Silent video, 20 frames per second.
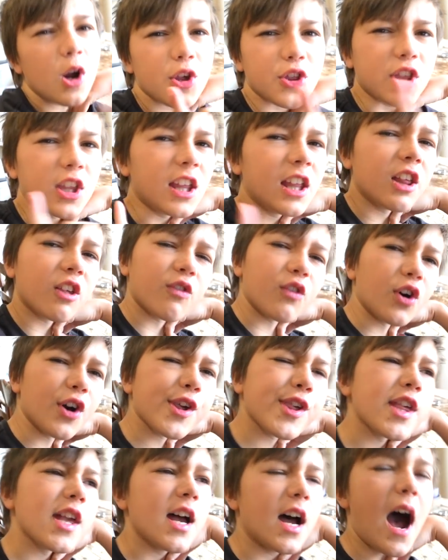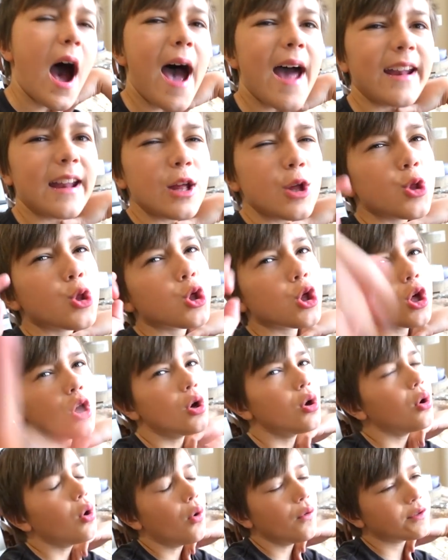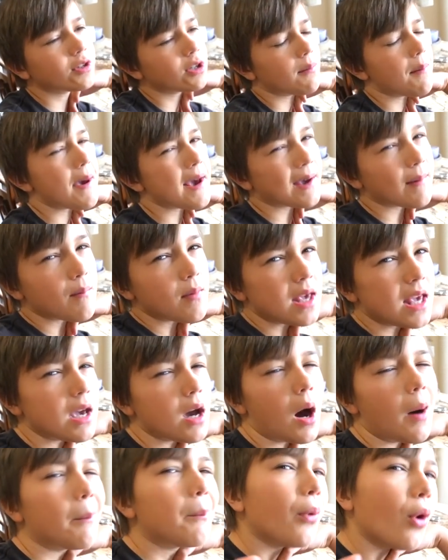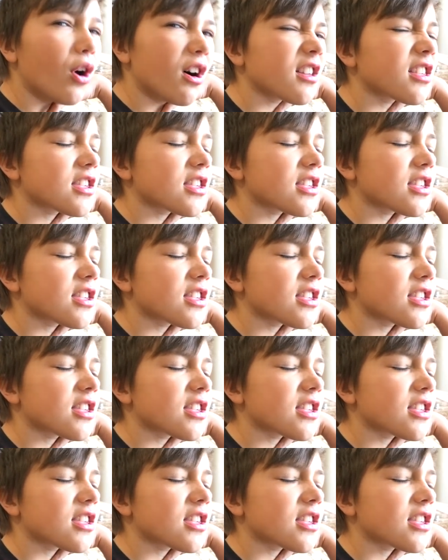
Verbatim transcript: First things first, I need you to make me a bowl of